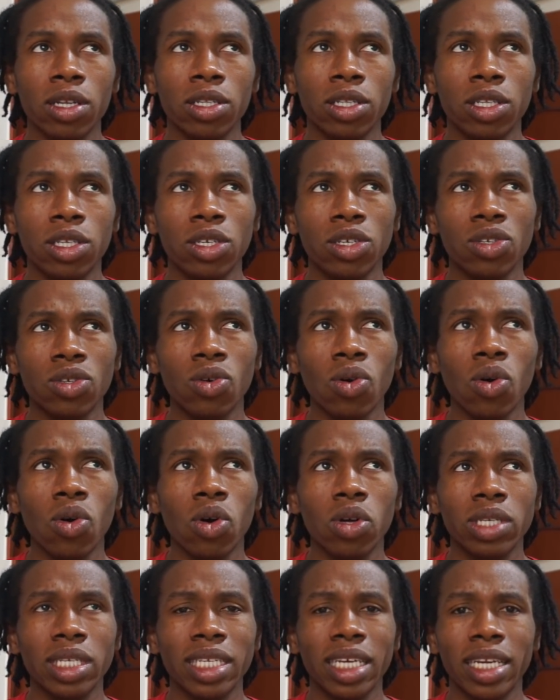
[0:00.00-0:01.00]
to
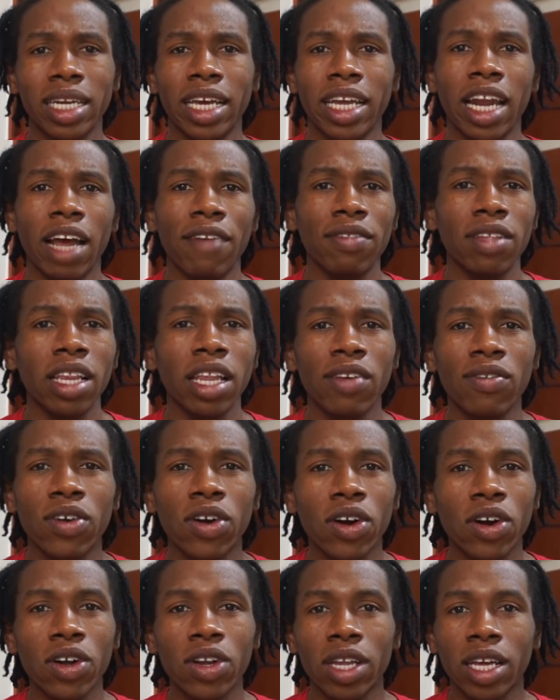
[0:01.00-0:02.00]
school on Sunday and I have to leave
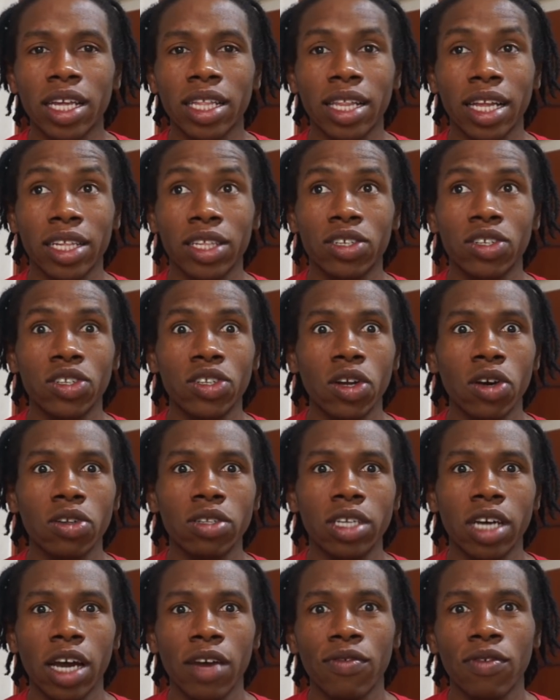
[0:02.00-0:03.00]
early, like there's no
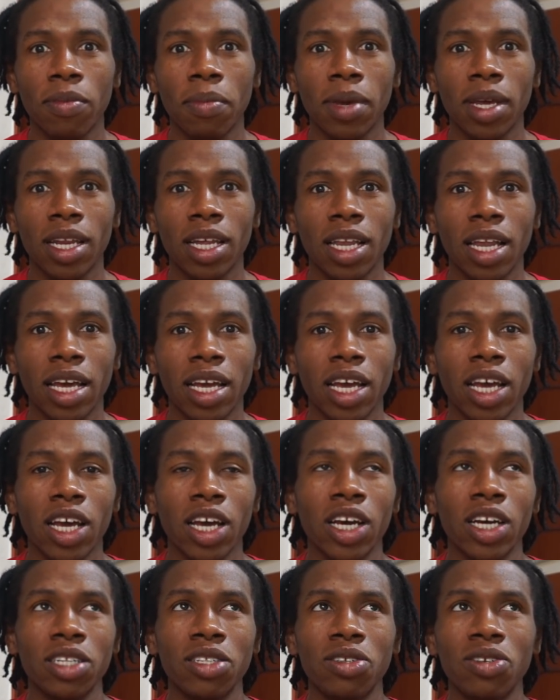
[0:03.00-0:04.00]
time for me to like
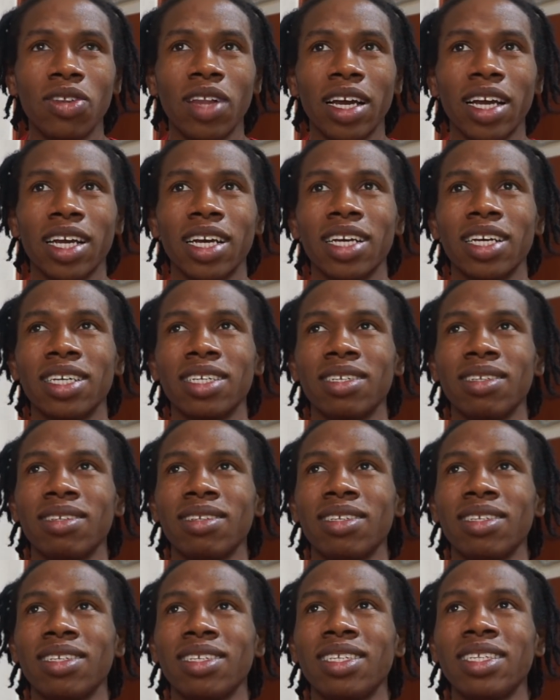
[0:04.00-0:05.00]
do like
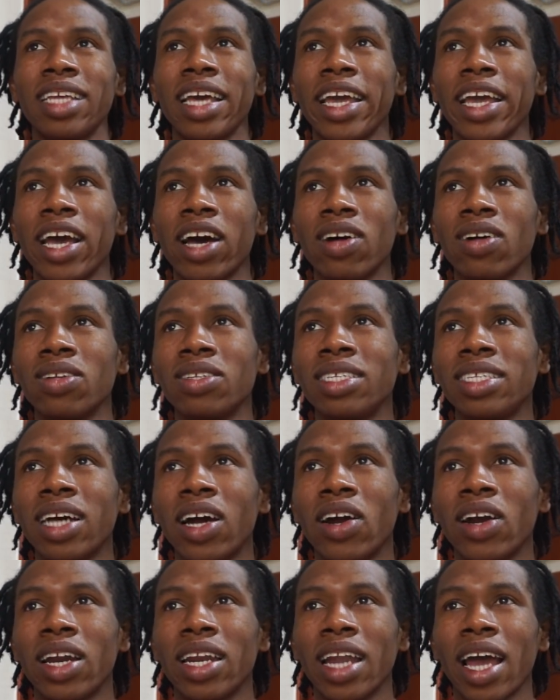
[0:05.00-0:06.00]
staying out
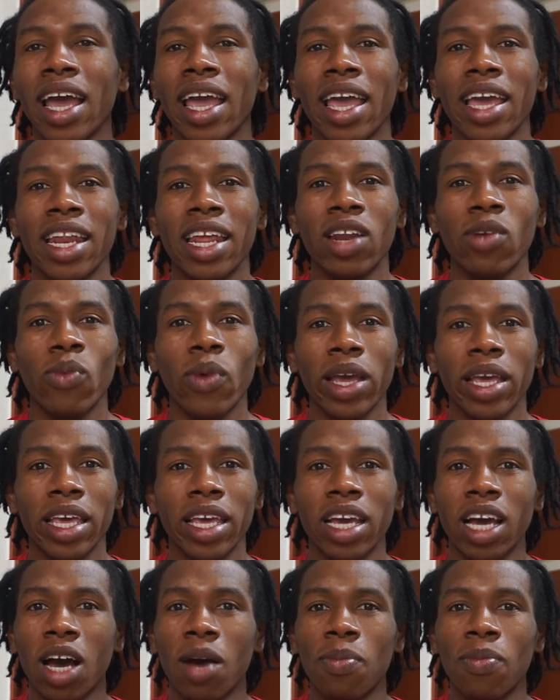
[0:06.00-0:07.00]
Saturday night and then
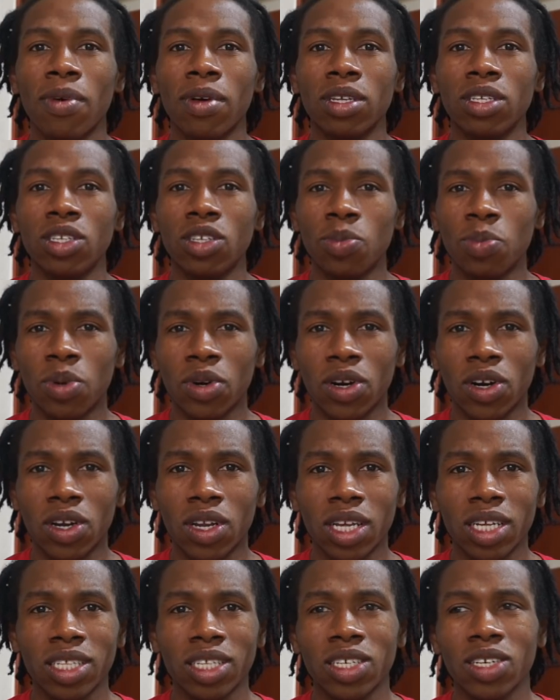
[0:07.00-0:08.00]
waking up super
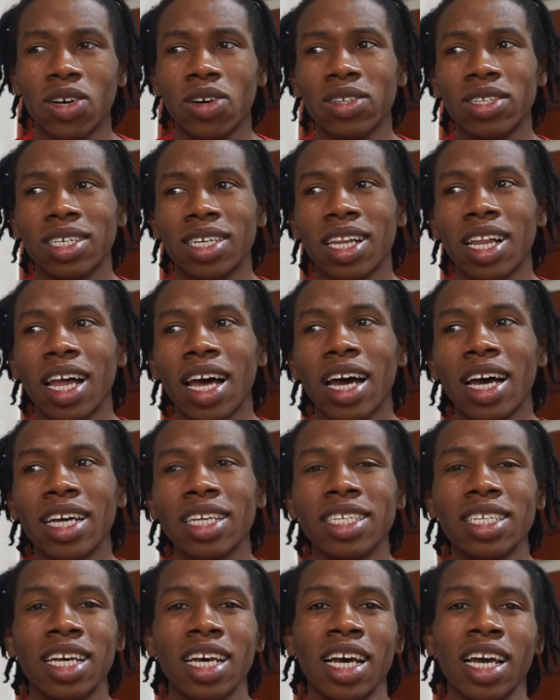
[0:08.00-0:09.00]
early to go to
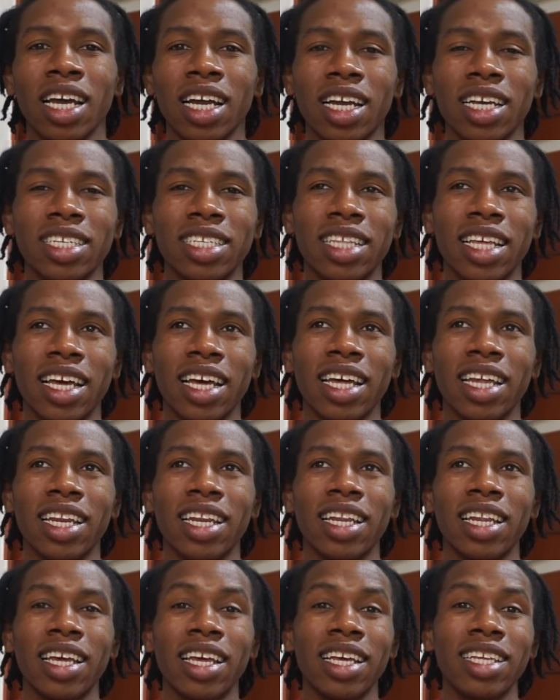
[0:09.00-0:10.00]
class, because
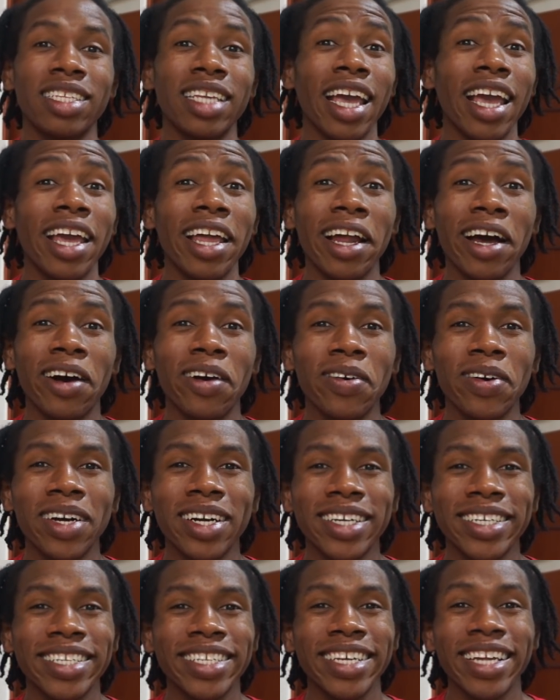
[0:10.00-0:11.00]
then it's 8
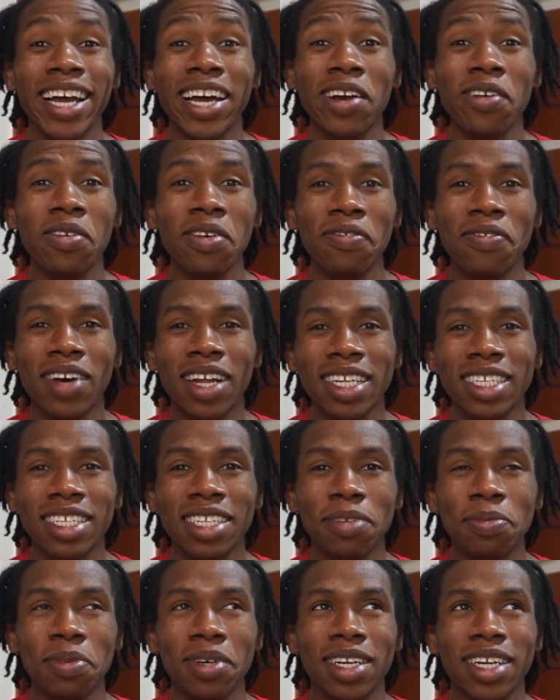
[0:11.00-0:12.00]
hours and I don't want to fall
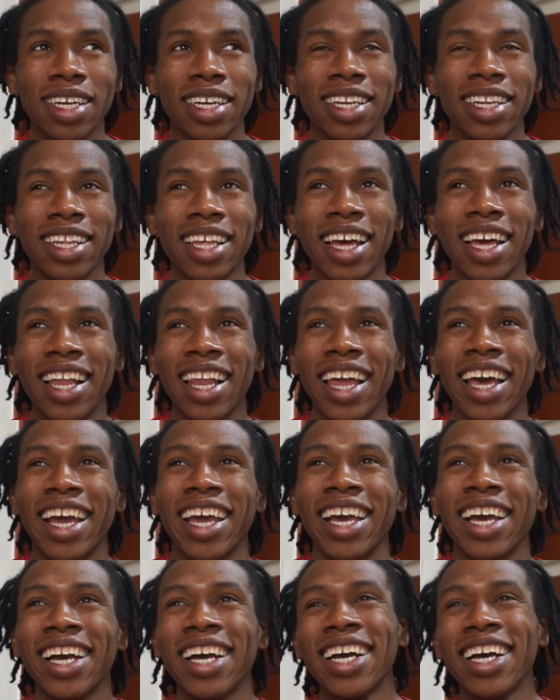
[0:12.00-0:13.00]
asleep on it. Like,